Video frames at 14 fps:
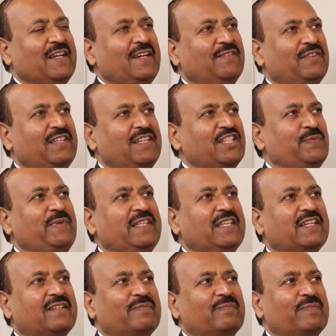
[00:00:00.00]
this be
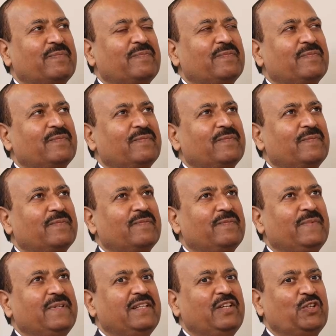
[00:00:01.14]

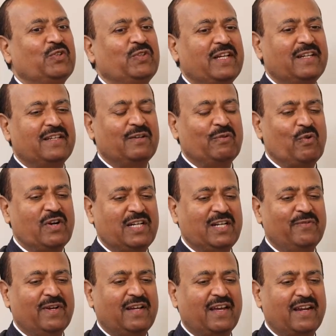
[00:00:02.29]
the issue, that
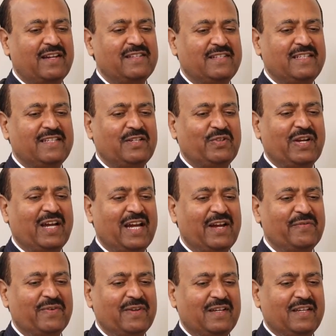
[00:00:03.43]
whatever currency that you
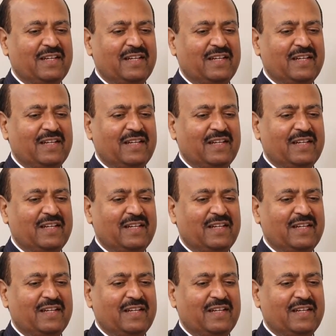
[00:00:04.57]
have,